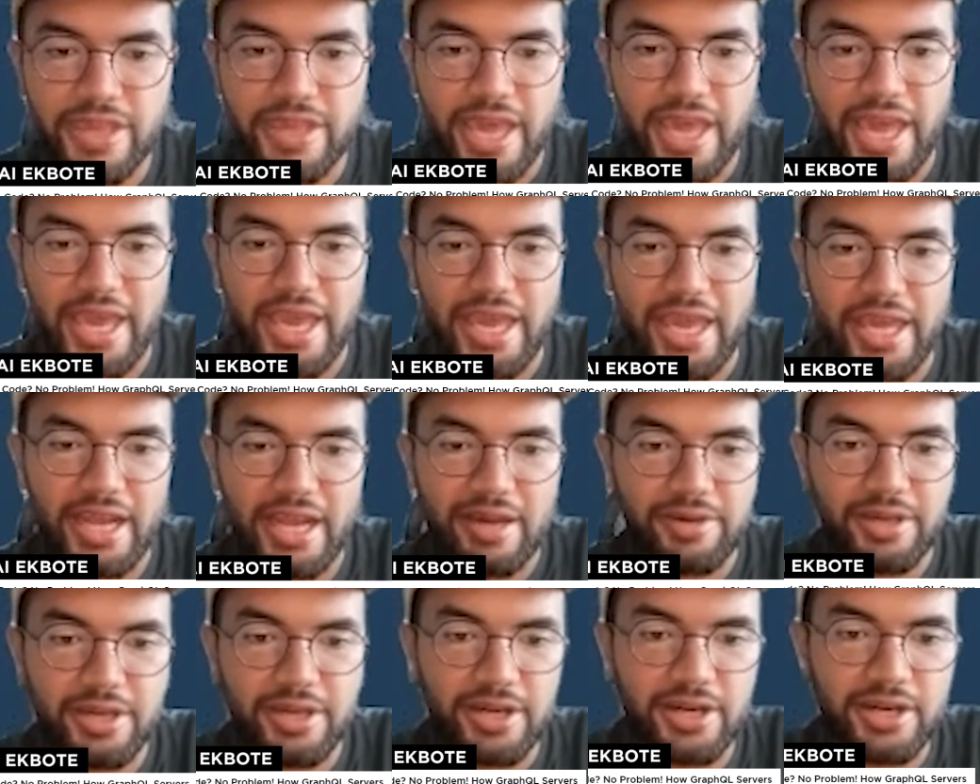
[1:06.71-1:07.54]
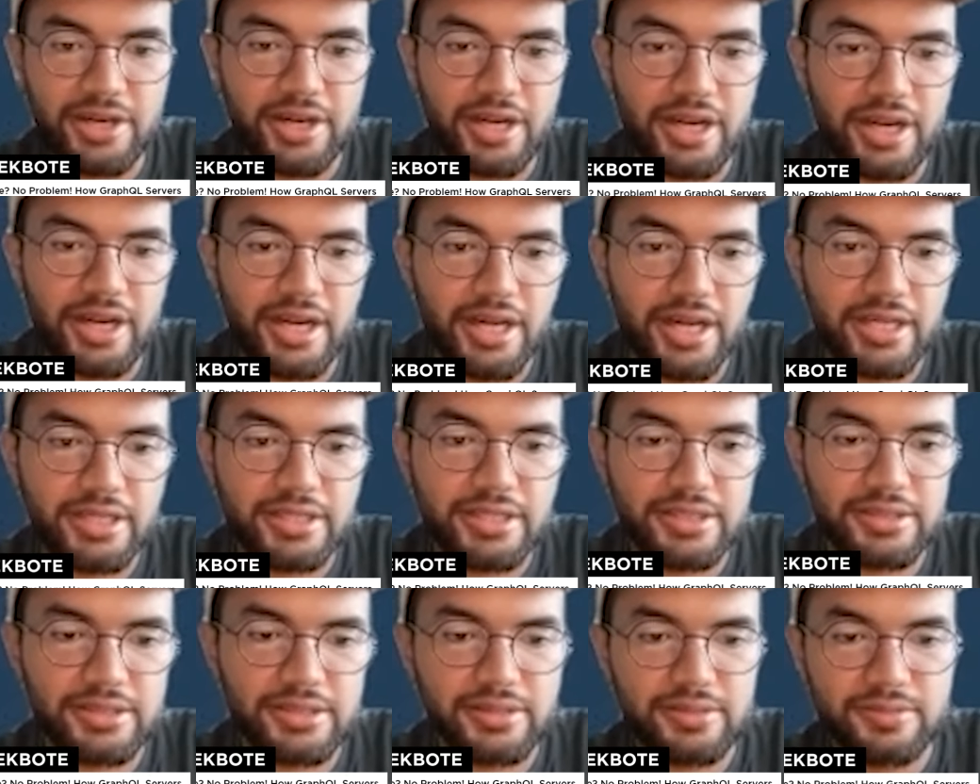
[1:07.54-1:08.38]
And I'm here
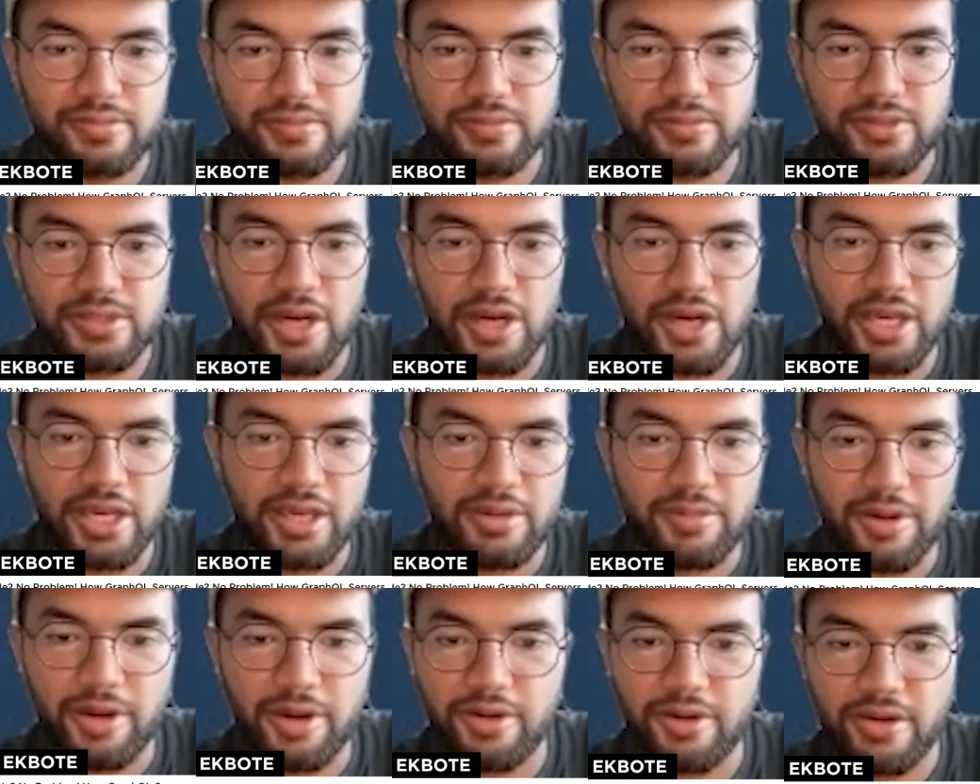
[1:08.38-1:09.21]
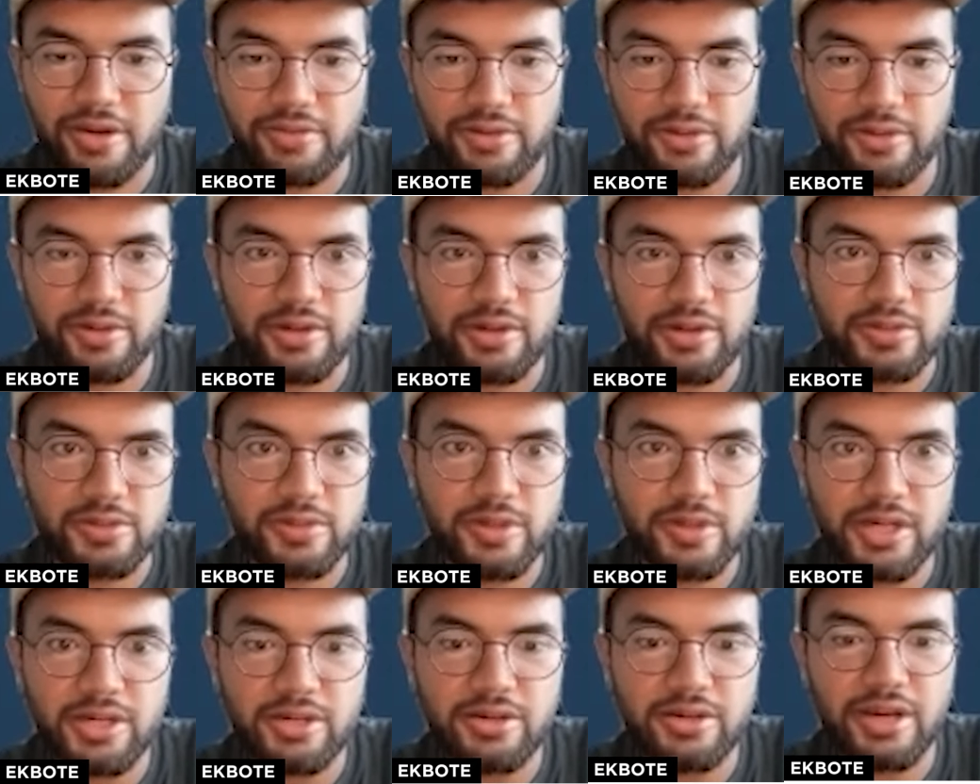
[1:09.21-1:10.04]
talking about GraphQL as
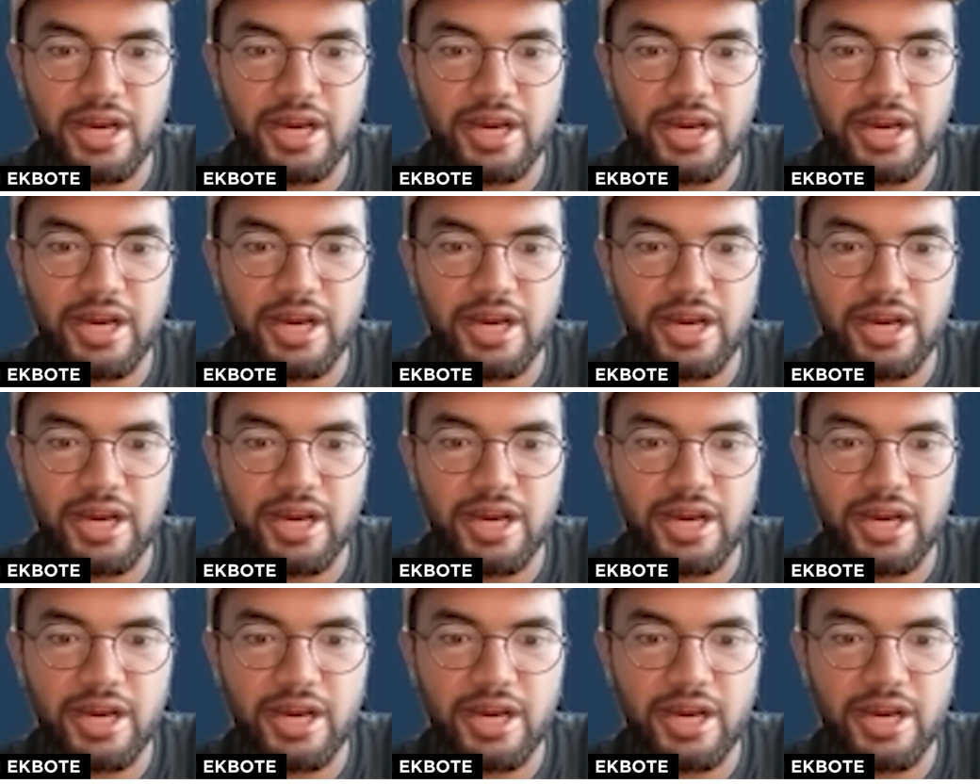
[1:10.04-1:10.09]
well.